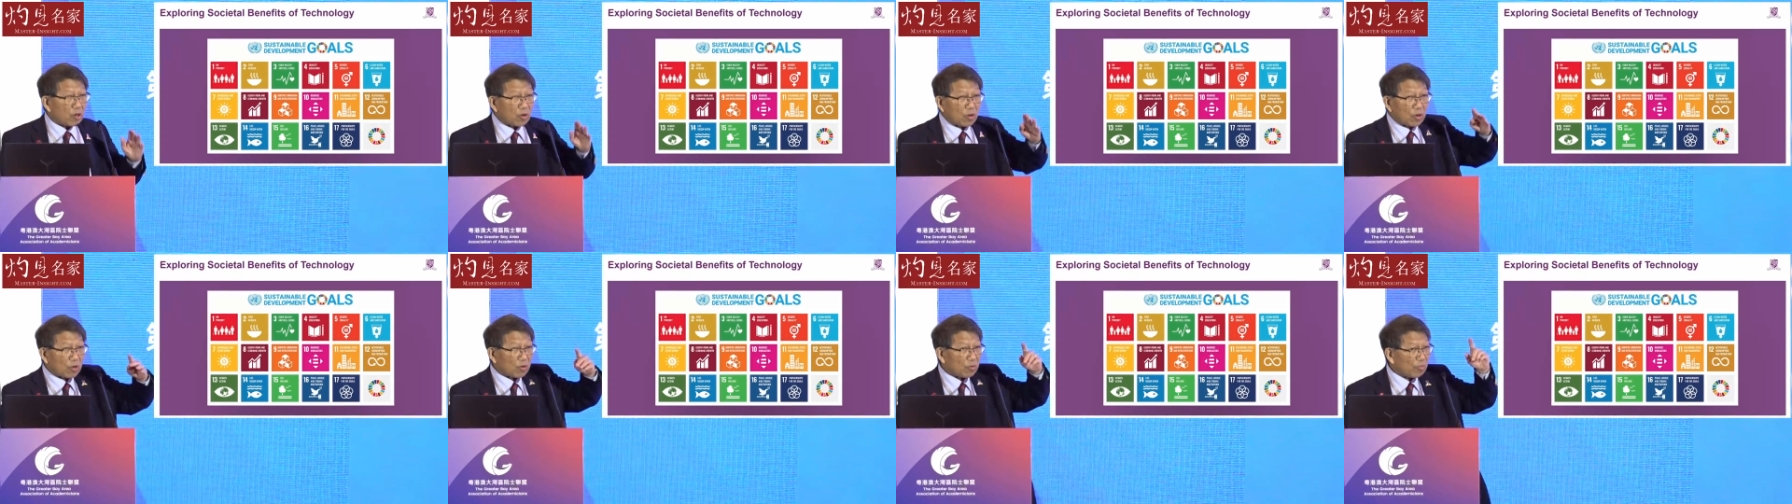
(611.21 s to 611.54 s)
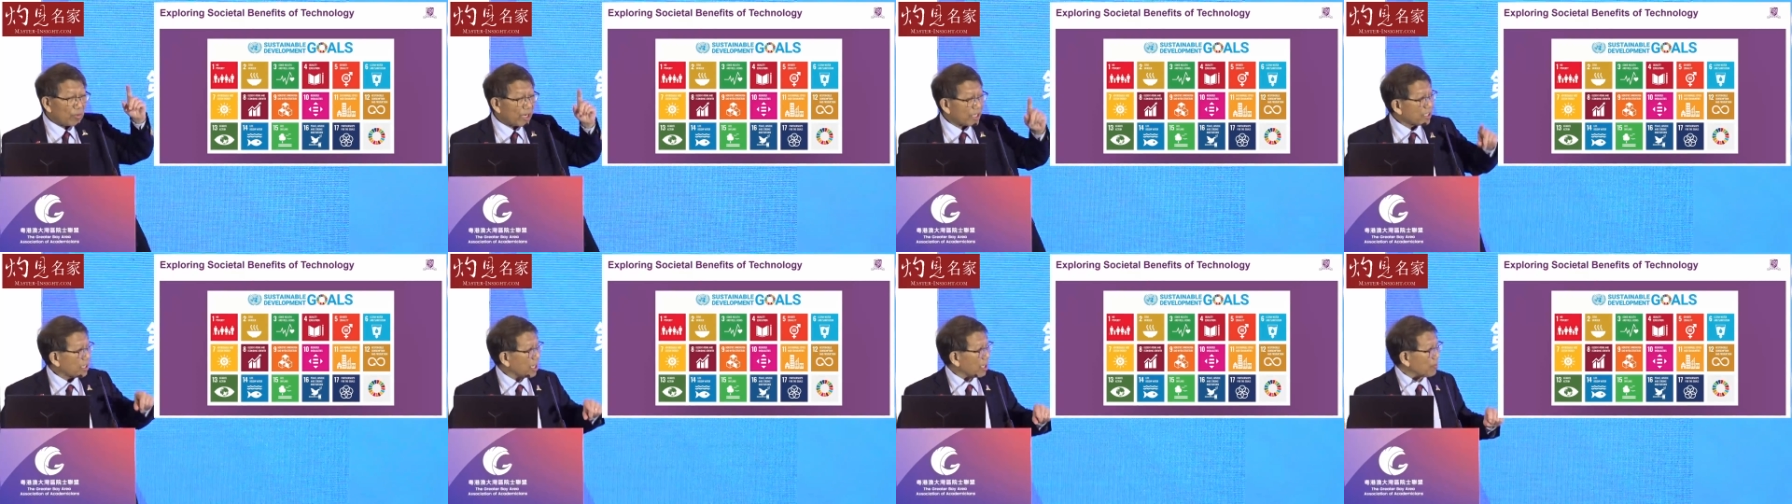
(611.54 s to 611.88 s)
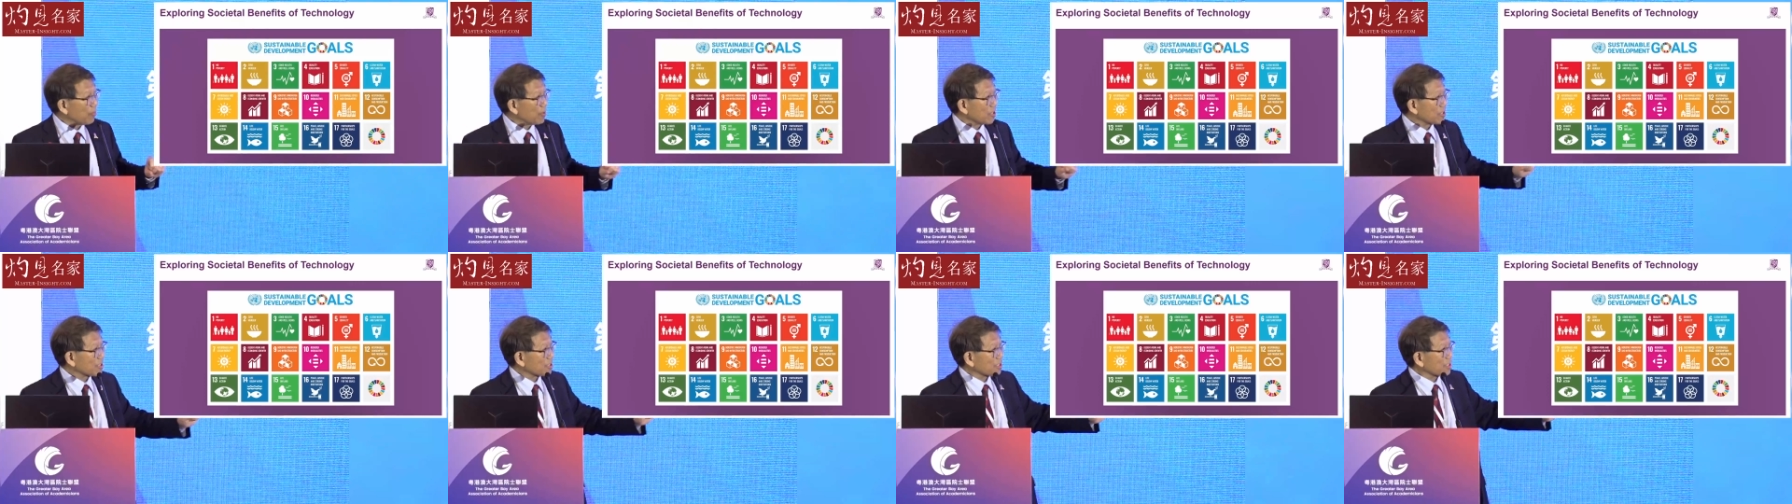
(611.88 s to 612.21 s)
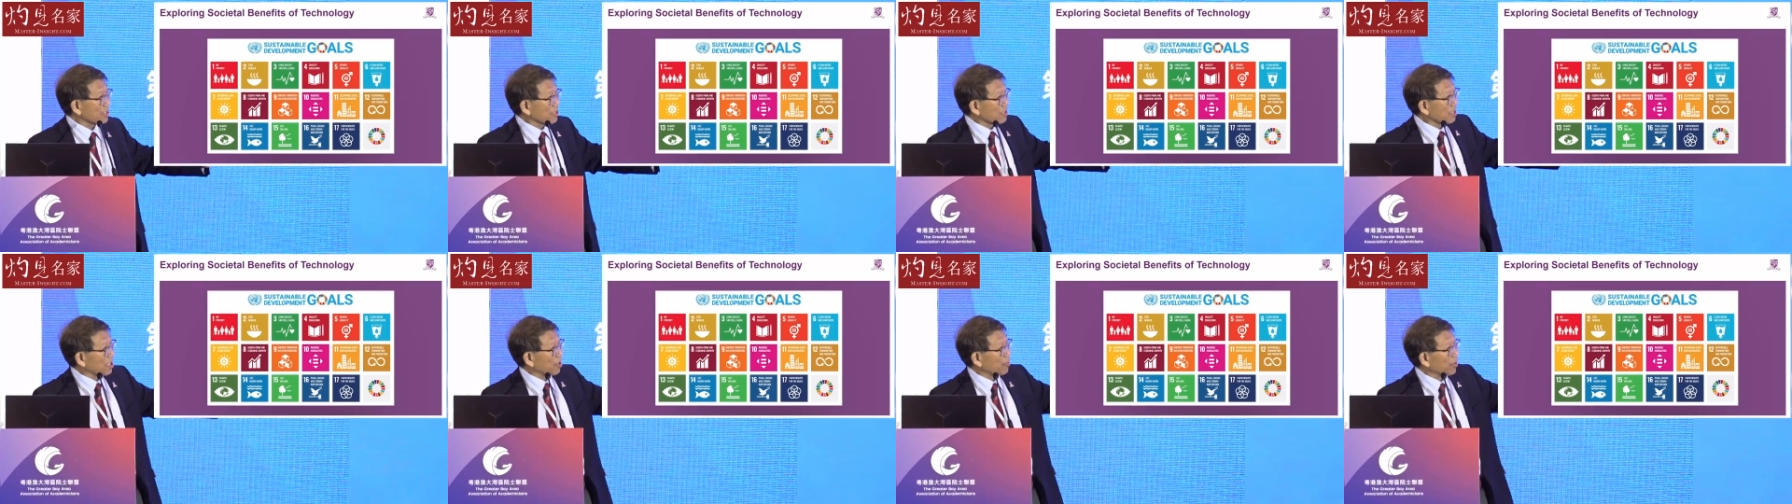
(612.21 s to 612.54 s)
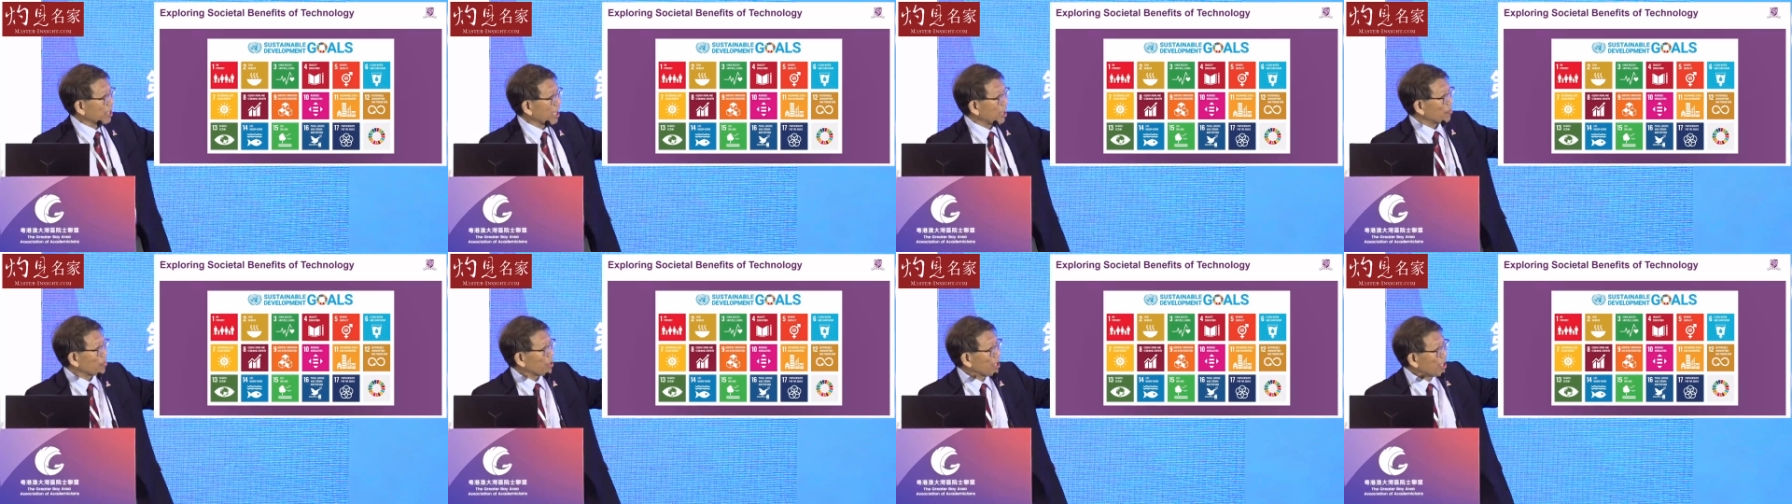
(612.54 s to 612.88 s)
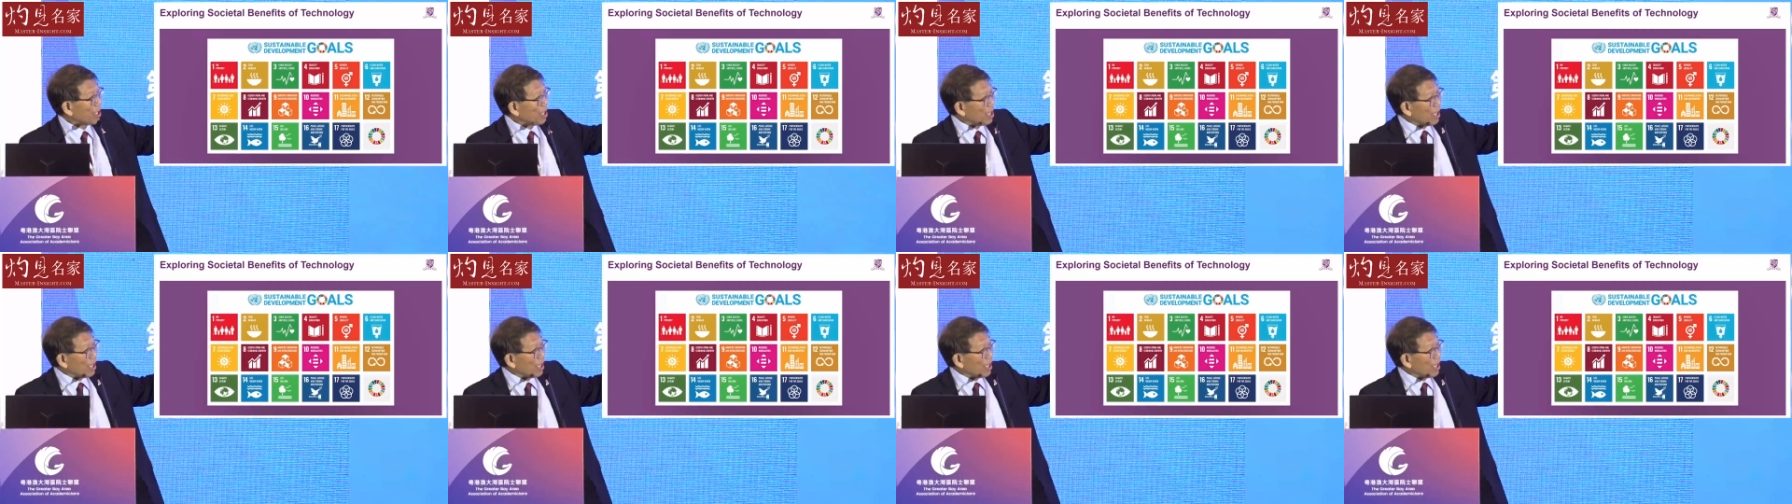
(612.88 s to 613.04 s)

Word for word: Uh, oh my time is coming up.